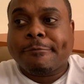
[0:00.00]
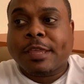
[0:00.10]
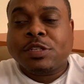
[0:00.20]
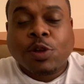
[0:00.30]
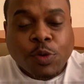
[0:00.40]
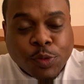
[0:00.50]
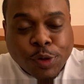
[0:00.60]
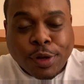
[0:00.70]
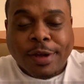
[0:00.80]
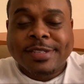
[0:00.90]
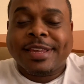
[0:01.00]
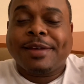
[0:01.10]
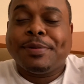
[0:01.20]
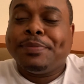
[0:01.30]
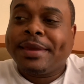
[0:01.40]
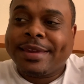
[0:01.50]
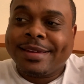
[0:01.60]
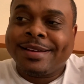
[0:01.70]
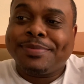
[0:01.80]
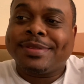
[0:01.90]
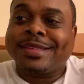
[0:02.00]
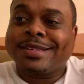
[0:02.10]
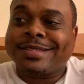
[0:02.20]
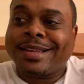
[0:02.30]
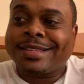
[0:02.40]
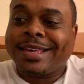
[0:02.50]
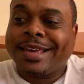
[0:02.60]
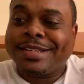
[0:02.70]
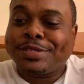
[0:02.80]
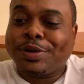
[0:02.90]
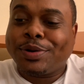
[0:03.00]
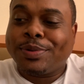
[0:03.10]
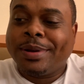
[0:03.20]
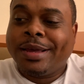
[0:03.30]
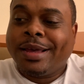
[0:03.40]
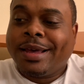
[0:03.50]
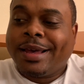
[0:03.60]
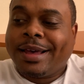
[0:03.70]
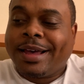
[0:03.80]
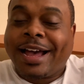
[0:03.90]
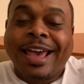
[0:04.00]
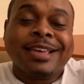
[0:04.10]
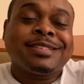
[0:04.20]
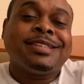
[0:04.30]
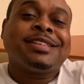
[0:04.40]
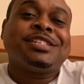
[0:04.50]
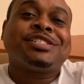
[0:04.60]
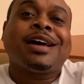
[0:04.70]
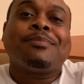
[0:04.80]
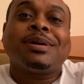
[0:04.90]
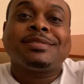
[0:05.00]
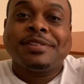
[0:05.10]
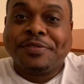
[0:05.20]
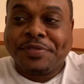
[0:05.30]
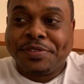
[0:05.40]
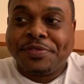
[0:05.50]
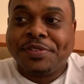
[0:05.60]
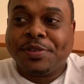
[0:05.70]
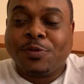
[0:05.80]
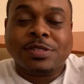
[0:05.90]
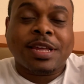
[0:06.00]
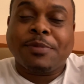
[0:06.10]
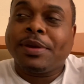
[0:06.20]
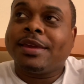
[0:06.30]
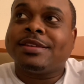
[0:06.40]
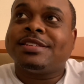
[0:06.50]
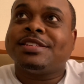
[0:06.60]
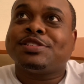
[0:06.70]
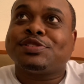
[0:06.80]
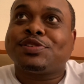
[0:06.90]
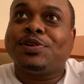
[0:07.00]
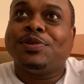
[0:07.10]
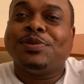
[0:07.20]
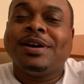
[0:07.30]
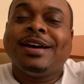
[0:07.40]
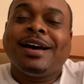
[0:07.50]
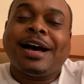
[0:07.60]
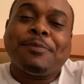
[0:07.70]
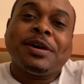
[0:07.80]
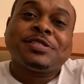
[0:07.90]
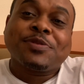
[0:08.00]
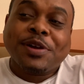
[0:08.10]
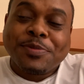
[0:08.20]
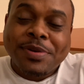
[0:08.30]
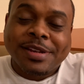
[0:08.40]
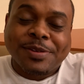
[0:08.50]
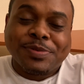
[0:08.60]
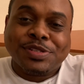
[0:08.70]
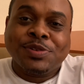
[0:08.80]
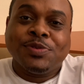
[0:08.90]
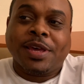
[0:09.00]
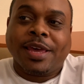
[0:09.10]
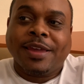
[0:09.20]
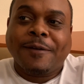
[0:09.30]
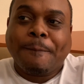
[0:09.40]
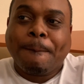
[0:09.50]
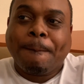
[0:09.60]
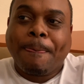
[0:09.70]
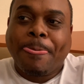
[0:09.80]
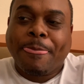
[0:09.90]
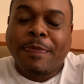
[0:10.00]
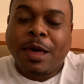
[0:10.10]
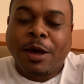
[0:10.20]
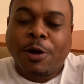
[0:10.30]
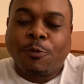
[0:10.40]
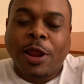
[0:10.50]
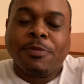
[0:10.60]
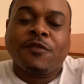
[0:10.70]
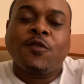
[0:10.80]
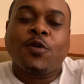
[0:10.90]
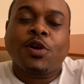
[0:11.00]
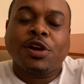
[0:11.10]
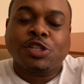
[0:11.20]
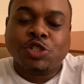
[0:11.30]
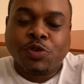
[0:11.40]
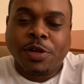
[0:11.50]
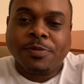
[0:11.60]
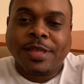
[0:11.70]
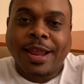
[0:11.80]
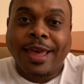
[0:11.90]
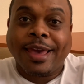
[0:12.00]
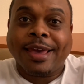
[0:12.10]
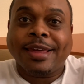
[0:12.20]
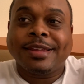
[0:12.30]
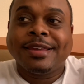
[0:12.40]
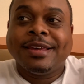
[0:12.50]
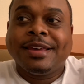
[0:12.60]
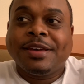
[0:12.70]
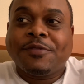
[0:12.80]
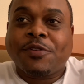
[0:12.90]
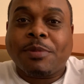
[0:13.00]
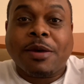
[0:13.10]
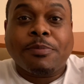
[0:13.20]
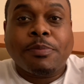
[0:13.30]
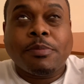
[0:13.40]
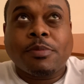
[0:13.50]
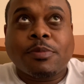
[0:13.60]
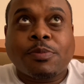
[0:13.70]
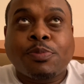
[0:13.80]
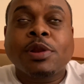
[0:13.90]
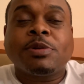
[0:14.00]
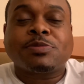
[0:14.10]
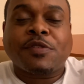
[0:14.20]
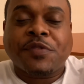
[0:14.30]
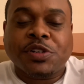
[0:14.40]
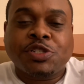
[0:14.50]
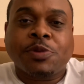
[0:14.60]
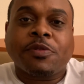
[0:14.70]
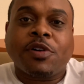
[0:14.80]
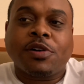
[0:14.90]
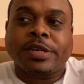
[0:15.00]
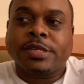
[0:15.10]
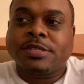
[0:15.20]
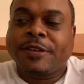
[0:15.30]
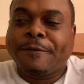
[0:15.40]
So you know, I said I've been picking up and things like that. So I accidentally shot myself in the foot, was not paying attention. So I messed around and picked up a 2-day right before a trip that I had for pretty much my first trip of August.